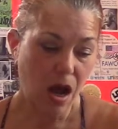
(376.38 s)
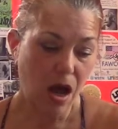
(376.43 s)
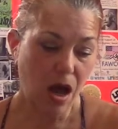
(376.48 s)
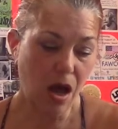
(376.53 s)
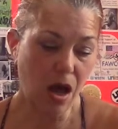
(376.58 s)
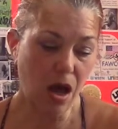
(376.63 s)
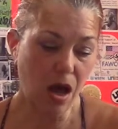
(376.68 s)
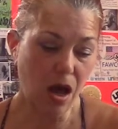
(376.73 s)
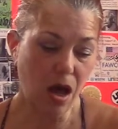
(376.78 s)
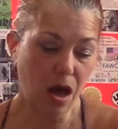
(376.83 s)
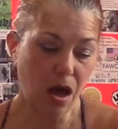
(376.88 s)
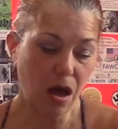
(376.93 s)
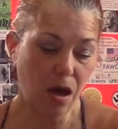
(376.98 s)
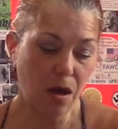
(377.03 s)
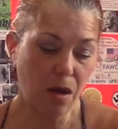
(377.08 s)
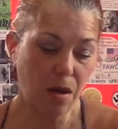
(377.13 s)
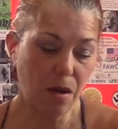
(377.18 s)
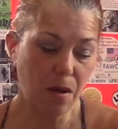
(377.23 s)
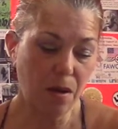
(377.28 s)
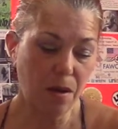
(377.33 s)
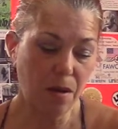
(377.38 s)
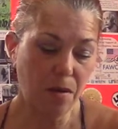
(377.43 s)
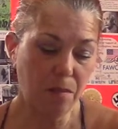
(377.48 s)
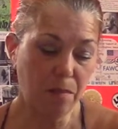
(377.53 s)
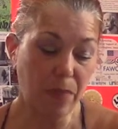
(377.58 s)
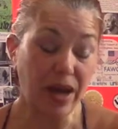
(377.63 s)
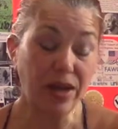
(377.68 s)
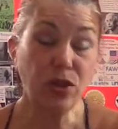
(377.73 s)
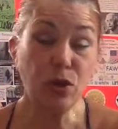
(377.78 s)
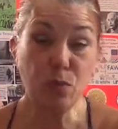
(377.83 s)

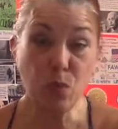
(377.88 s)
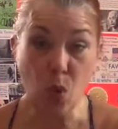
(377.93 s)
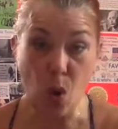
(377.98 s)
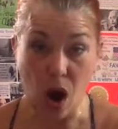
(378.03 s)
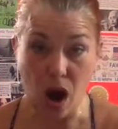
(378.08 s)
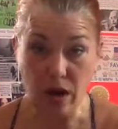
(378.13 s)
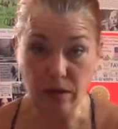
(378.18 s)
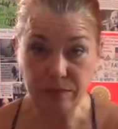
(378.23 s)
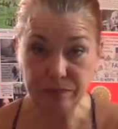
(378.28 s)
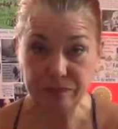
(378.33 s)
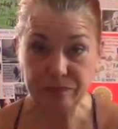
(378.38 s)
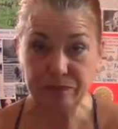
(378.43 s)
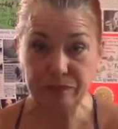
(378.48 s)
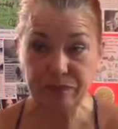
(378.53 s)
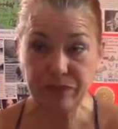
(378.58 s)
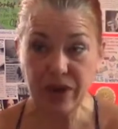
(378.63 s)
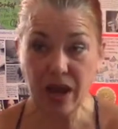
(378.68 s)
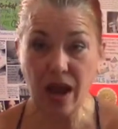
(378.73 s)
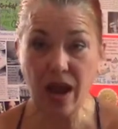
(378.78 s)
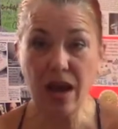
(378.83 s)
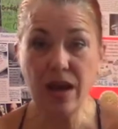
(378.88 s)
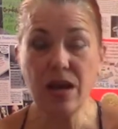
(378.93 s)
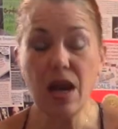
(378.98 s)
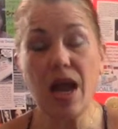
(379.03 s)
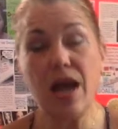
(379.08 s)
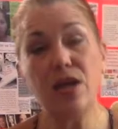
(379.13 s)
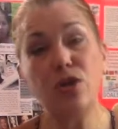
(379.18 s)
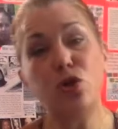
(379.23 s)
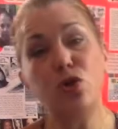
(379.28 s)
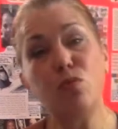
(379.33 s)
by Du Bois.
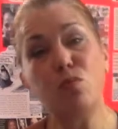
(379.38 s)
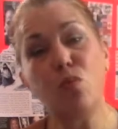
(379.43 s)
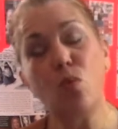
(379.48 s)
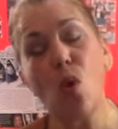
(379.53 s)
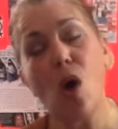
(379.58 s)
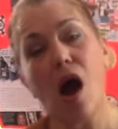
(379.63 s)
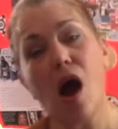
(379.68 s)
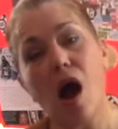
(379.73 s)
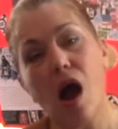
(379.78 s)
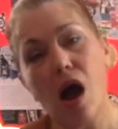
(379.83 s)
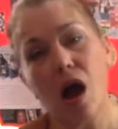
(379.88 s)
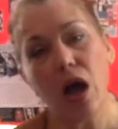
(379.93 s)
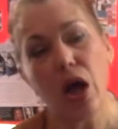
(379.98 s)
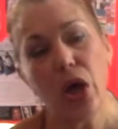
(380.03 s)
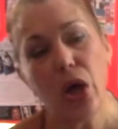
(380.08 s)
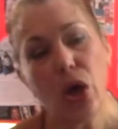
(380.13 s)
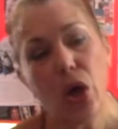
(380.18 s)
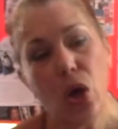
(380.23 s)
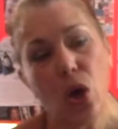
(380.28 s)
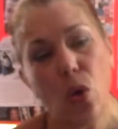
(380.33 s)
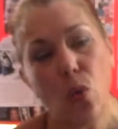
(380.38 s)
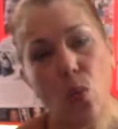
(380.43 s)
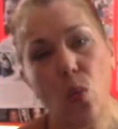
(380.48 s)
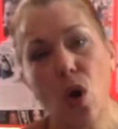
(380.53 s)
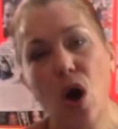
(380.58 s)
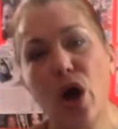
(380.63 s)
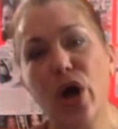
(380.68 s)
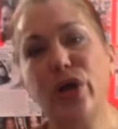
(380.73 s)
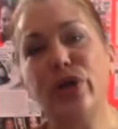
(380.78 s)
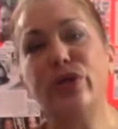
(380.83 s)
And Du Bois
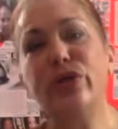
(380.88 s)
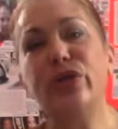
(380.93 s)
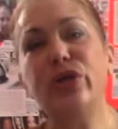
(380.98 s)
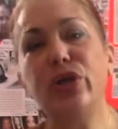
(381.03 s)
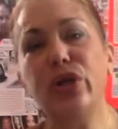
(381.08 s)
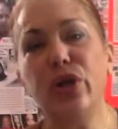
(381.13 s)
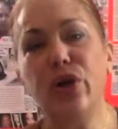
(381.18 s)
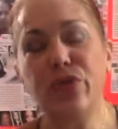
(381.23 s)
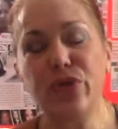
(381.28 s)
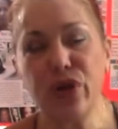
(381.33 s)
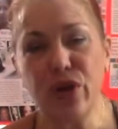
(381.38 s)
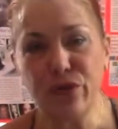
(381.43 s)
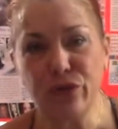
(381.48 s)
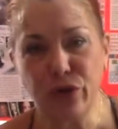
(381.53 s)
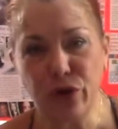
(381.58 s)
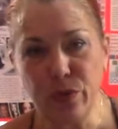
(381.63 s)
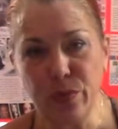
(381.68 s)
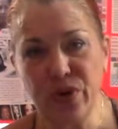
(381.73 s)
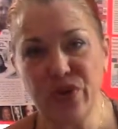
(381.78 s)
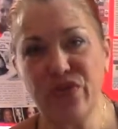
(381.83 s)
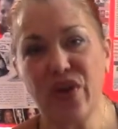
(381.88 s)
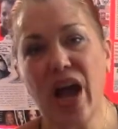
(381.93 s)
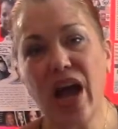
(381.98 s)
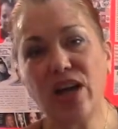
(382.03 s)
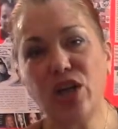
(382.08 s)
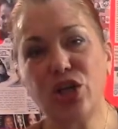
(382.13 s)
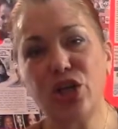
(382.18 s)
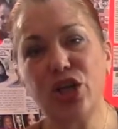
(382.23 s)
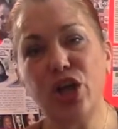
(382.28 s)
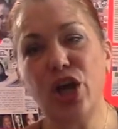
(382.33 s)
was, you know, the affirmative
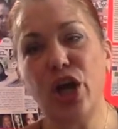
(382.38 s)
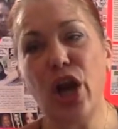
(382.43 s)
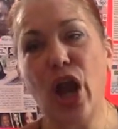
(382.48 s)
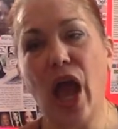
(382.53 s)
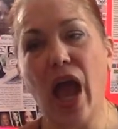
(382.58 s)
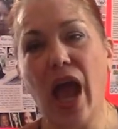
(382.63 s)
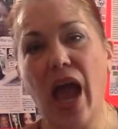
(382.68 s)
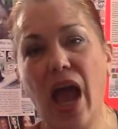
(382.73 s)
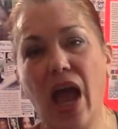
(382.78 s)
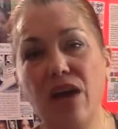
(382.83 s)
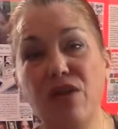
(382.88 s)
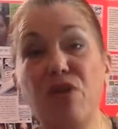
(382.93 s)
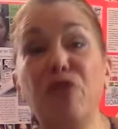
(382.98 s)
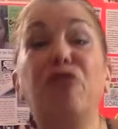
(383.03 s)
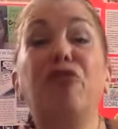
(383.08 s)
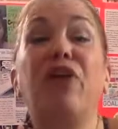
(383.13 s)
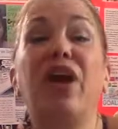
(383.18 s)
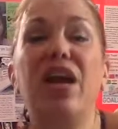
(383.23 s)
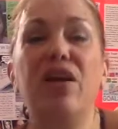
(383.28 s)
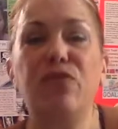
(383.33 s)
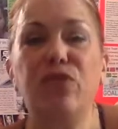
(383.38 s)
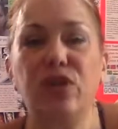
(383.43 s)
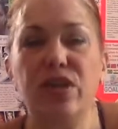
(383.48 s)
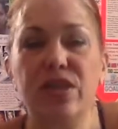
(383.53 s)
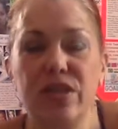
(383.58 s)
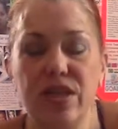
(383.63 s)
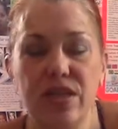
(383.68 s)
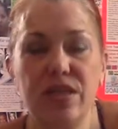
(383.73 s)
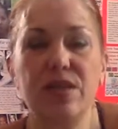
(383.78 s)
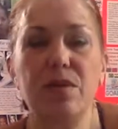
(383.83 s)
action and
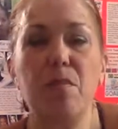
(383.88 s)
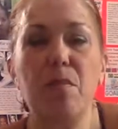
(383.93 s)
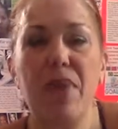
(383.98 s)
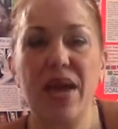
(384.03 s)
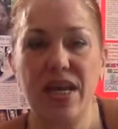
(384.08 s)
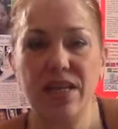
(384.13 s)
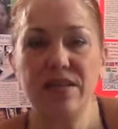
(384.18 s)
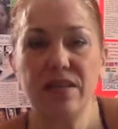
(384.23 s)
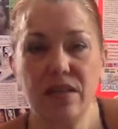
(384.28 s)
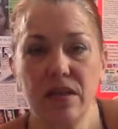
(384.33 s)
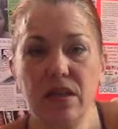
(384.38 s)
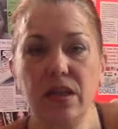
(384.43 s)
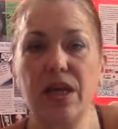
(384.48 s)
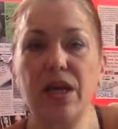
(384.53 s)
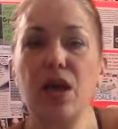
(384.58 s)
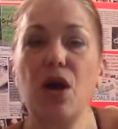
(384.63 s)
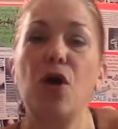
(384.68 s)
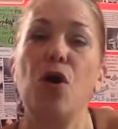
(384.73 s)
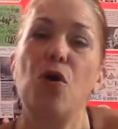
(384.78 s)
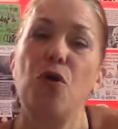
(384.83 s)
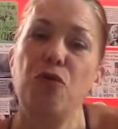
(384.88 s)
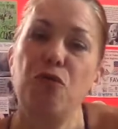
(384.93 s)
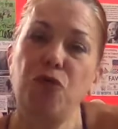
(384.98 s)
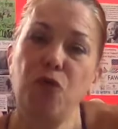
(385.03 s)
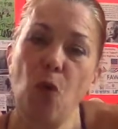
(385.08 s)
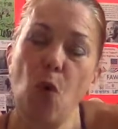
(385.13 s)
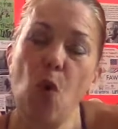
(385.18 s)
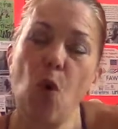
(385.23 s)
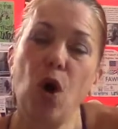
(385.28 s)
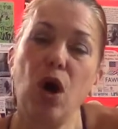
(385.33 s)
favoritism, basically,
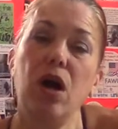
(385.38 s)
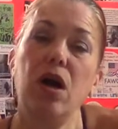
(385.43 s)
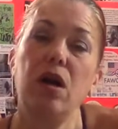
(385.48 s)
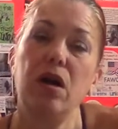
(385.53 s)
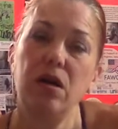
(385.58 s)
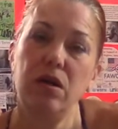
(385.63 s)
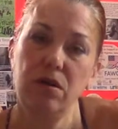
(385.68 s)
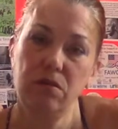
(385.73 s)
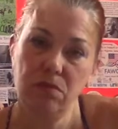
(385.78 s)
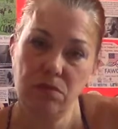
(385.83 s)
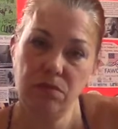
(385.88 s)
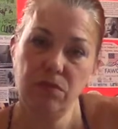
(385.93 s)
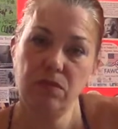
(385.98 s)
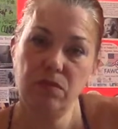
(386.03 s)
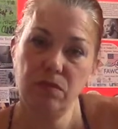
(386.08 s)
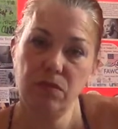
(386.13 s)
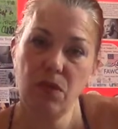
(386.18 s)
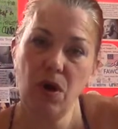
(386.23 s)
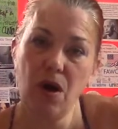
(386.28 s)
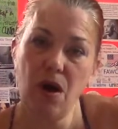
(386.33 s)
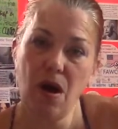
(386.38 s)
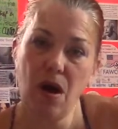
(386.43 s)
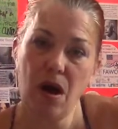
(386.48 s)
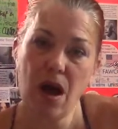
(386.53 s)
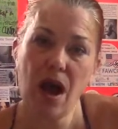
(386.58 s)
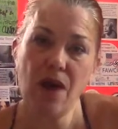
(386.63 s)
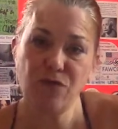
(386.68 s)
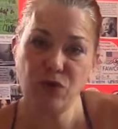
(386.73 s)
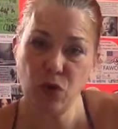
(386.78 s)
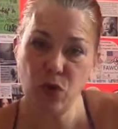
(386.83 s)
for
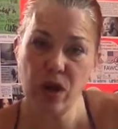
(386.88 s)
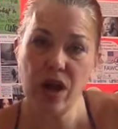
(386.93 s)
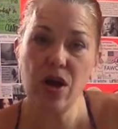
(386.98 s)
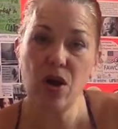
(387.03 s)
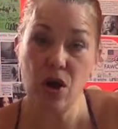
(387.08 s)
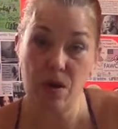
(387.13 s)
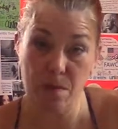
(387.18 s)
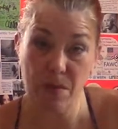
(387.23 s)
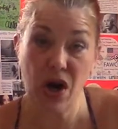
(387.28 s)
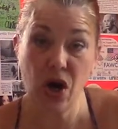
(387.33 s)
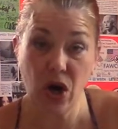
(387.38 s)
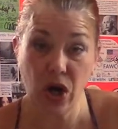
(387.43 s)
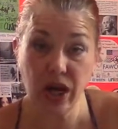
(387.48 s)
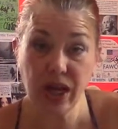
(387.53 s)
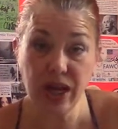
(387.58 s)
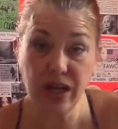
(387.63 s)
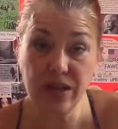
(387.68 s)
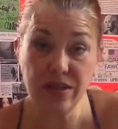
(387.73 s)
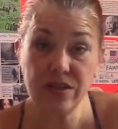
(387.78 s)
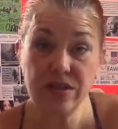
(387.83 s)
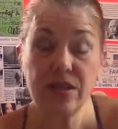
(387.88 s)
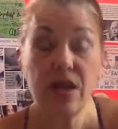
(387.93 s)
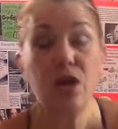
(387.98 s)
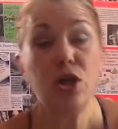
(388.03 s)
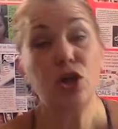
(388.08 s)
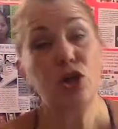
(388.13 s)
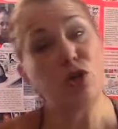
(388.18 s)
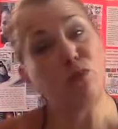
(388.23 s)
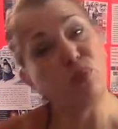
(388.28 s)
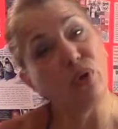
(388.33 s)
African Americans
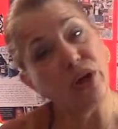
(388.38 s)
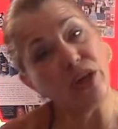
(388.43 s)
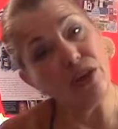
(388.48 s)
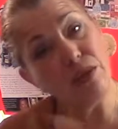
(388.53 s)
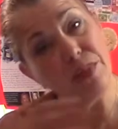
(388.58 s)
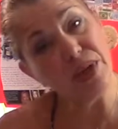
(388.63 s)
to bring them